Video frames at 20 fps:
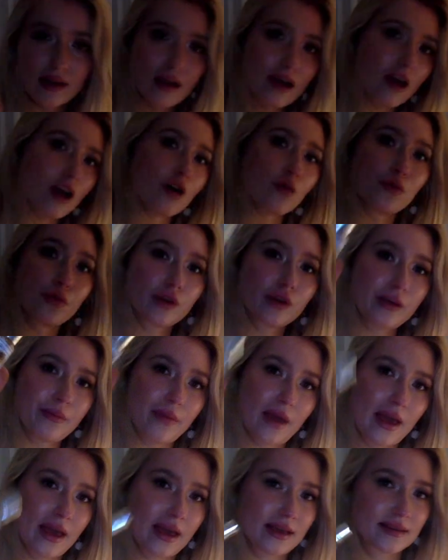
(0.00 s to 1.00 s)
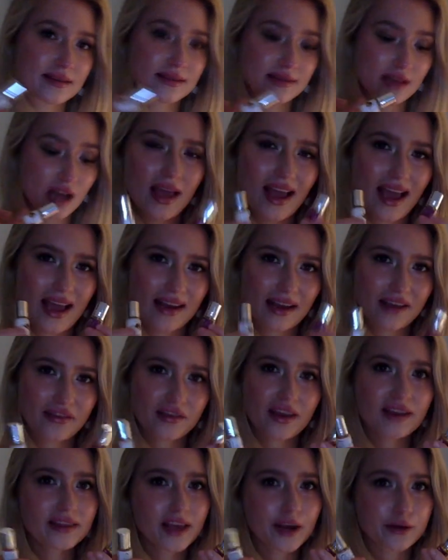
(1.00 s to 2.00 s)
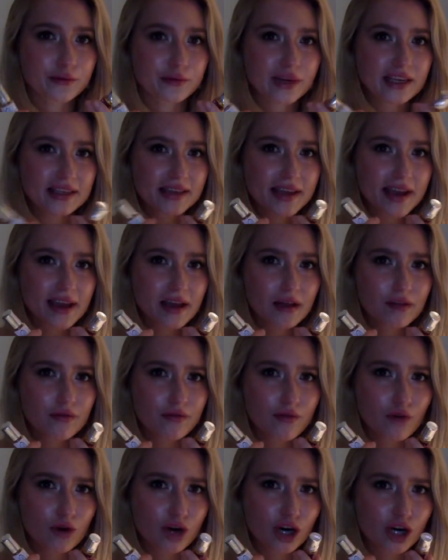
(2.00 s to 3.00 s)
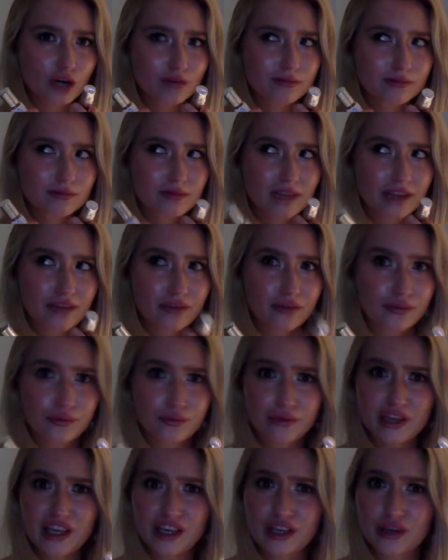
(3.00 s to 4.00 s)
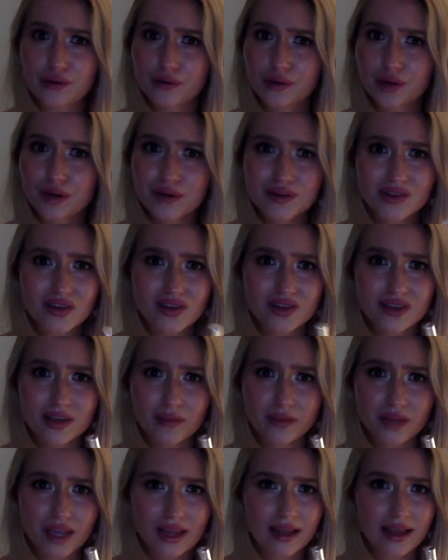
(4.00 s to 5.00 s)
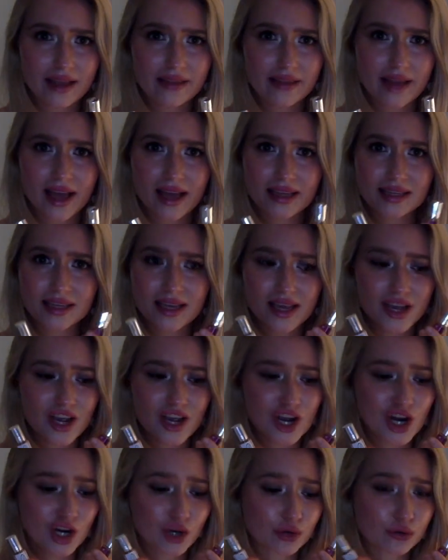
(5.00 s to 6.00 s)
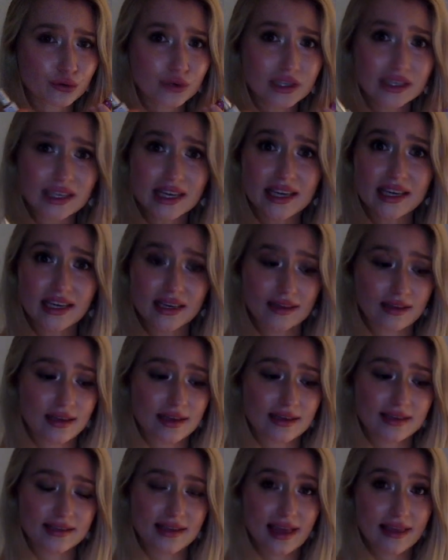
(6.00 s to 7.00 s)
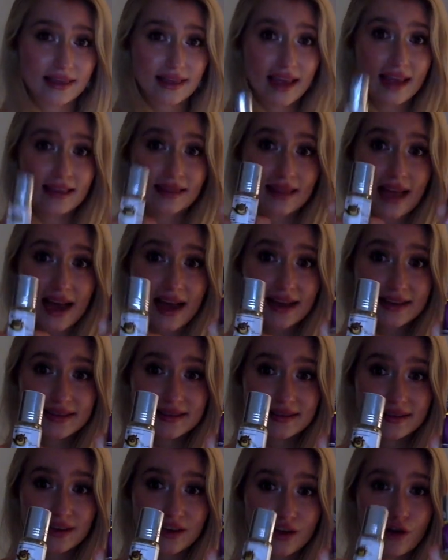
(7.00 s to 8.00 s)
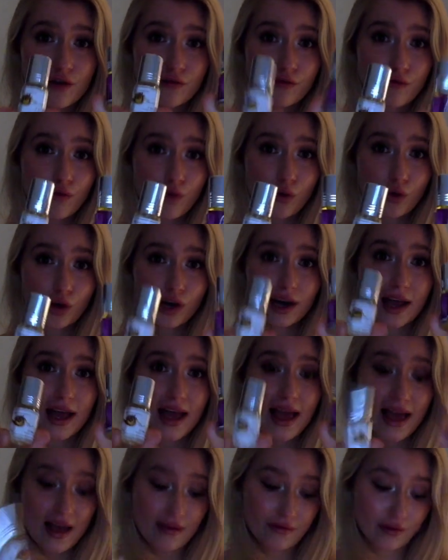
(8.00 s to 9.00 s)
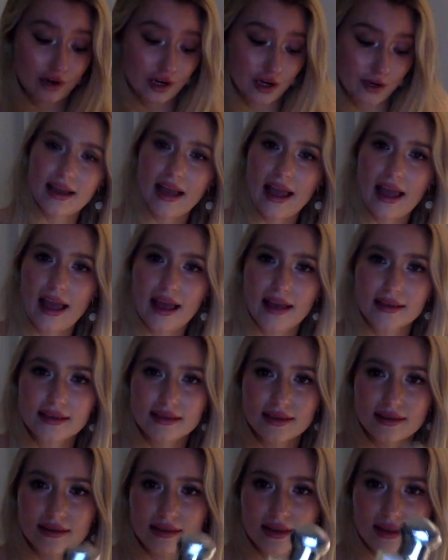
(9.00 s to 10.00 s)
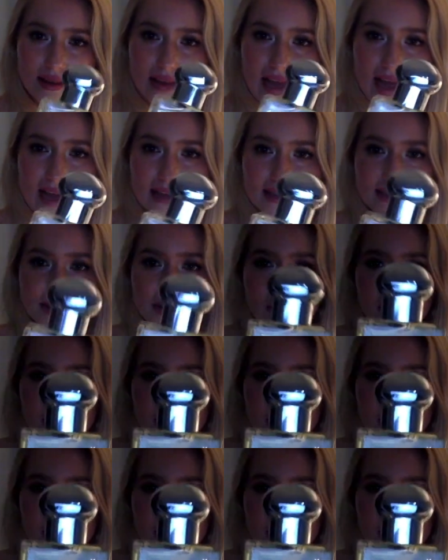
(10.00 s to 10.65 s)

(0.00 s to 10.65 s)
a woody base. And I think they retail for like €3 or something like that. Ridiculous. And they last forever. And the last